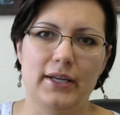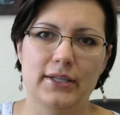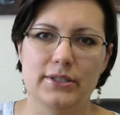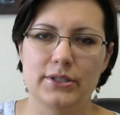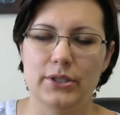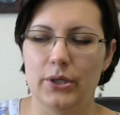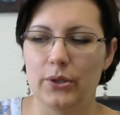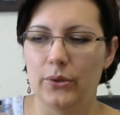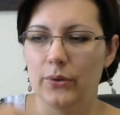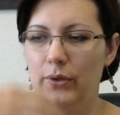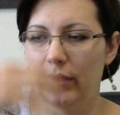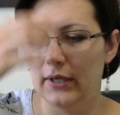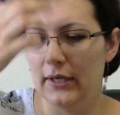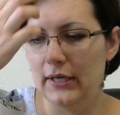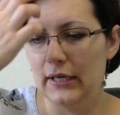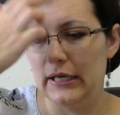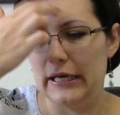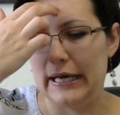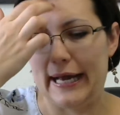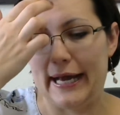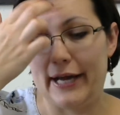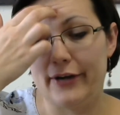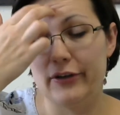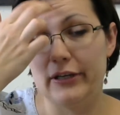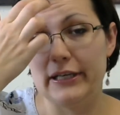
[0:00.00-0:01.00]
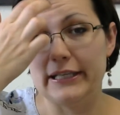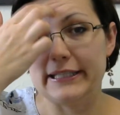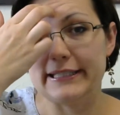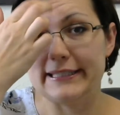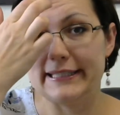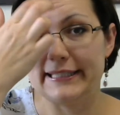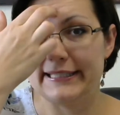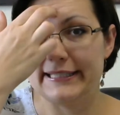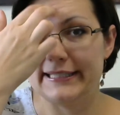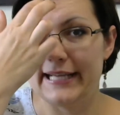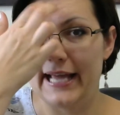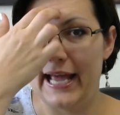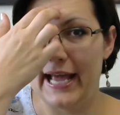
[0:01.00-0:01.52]
So I release the
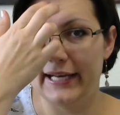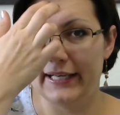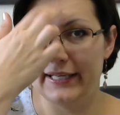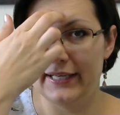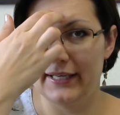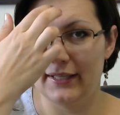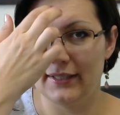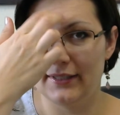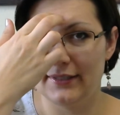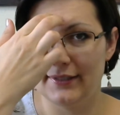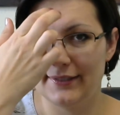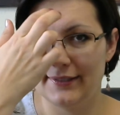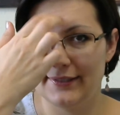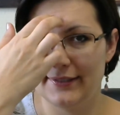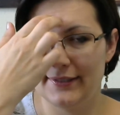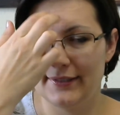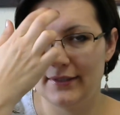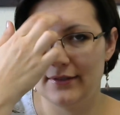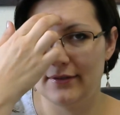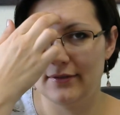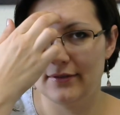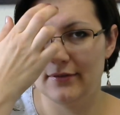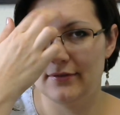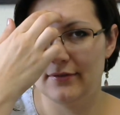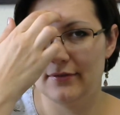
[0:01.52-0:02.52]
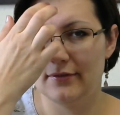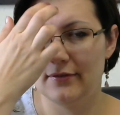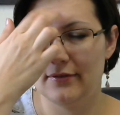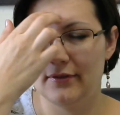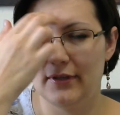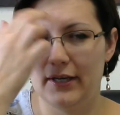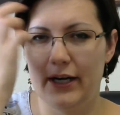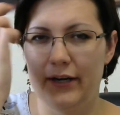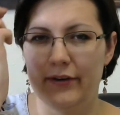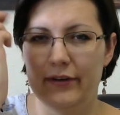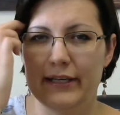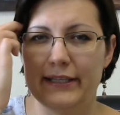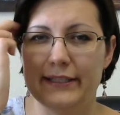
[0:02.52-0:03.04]
sadness.
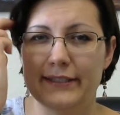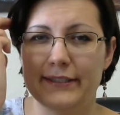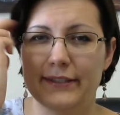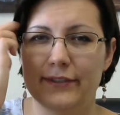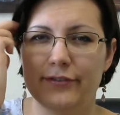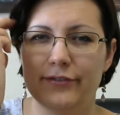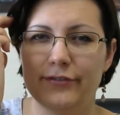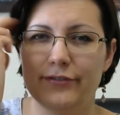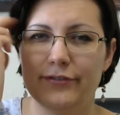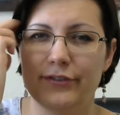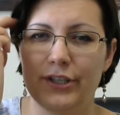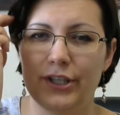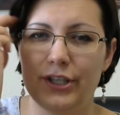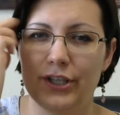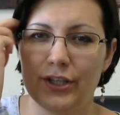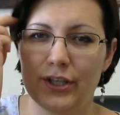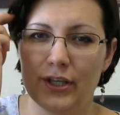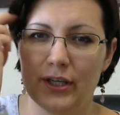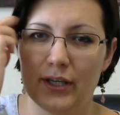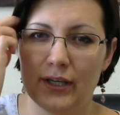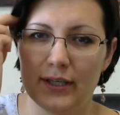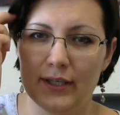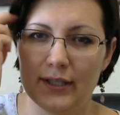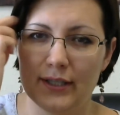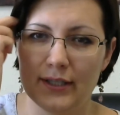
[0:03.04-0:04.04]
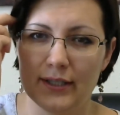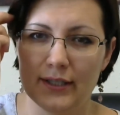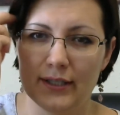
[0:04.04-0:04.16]
I release the fear,